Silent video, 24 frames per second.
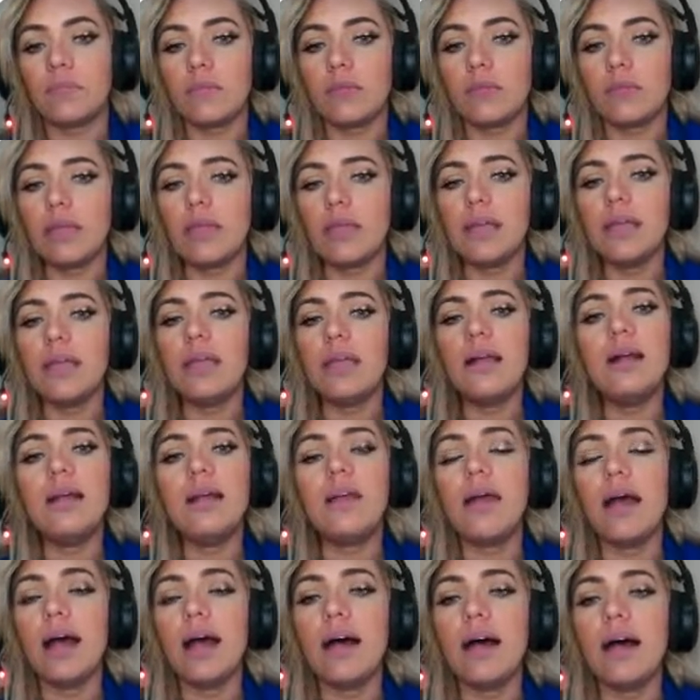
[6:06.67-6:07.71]
here
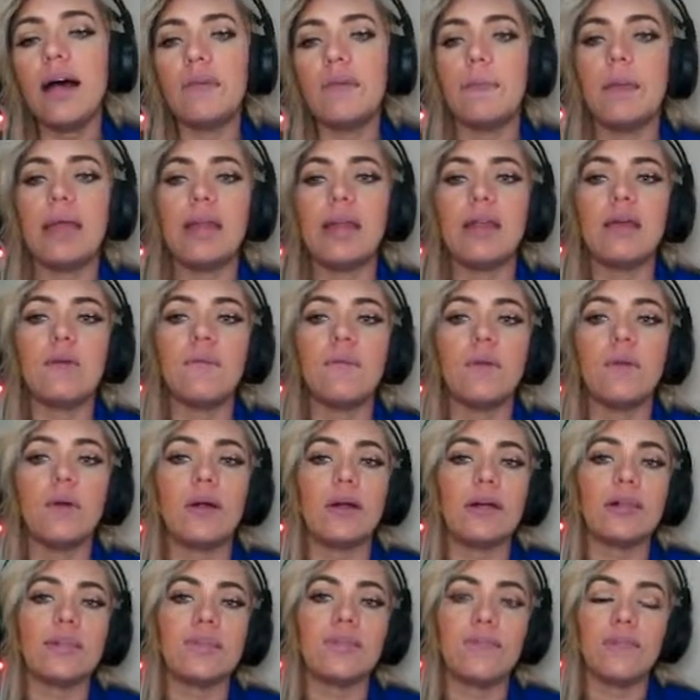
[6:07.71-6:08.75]
you have many
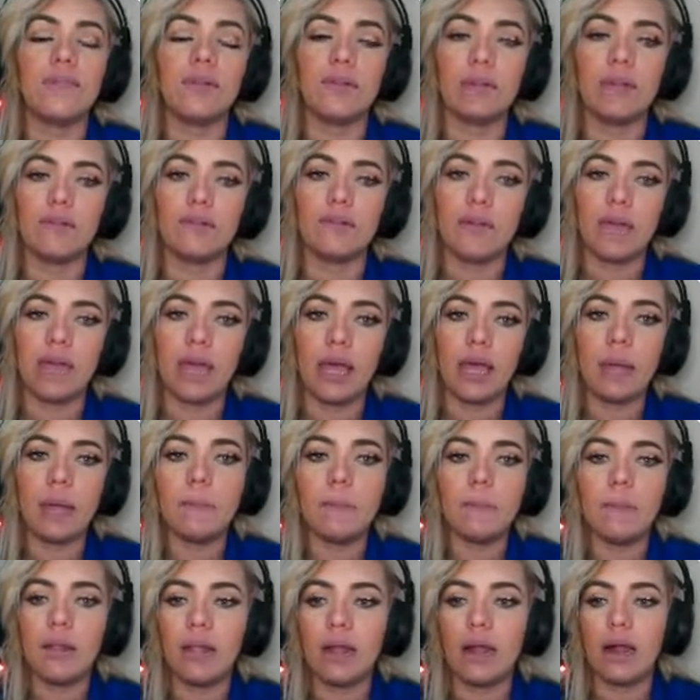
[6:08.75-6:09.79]
words from the
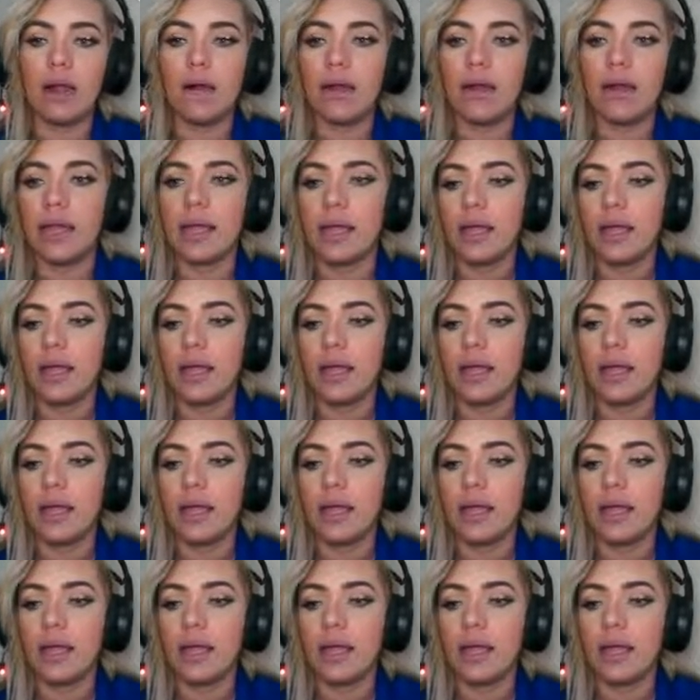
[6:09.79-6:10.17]
vocabulary.